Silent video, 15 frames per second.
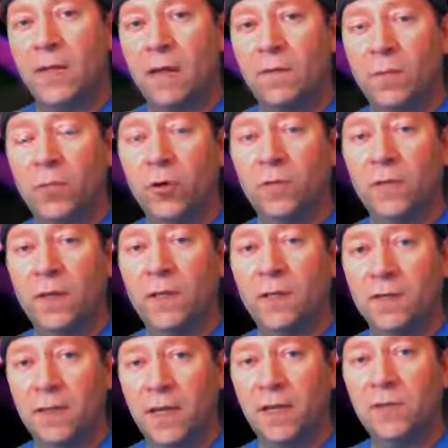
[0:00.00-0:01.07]
and the movie
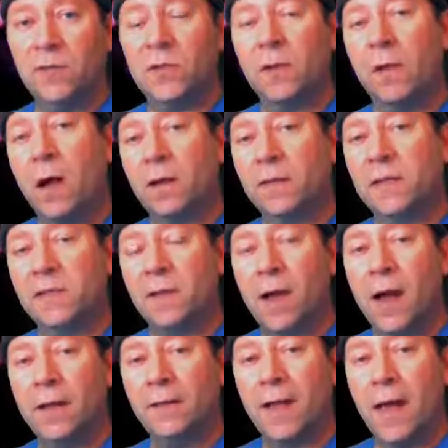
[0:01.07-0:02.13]
continues along this
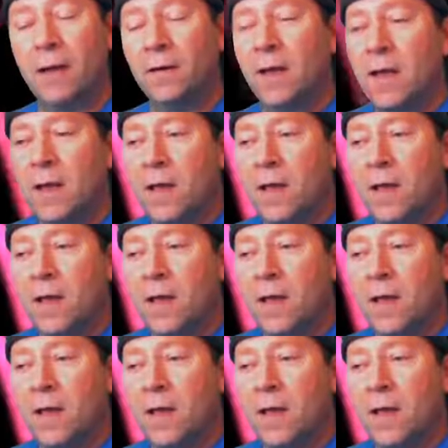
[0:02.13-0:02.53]
line, that